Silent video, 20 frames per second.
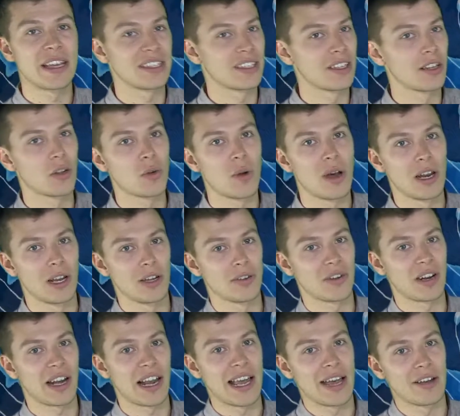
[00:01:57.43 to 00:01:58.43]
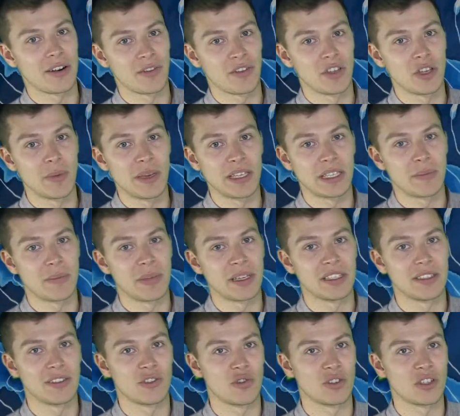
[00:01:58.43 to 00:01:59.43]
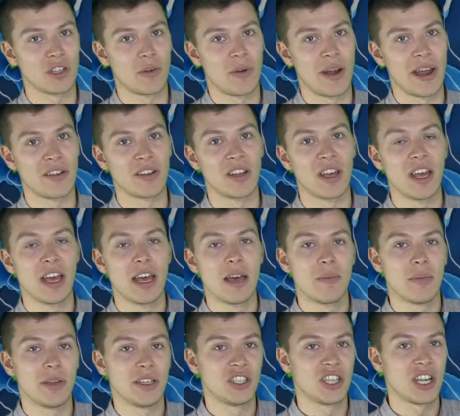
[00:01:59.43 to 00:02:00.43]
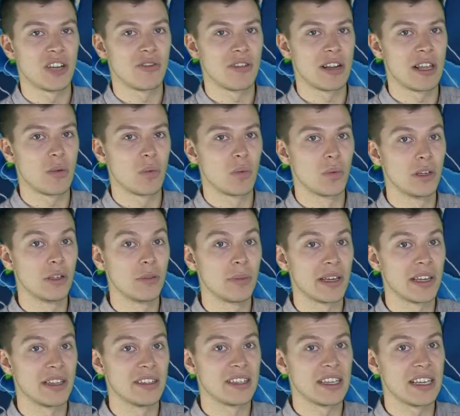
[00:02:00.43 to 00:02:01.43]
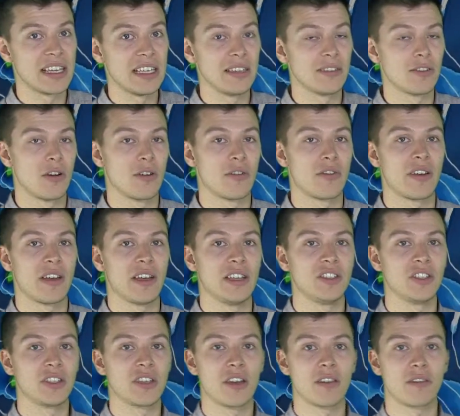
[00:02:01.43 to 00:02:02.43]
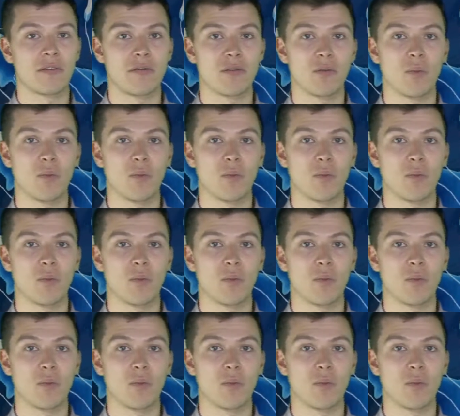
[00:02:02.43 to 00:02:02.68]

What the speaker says: Still quite a lot of cloud, a few bits and pieces of drizzle around, but generally it will begin to ease off as you go through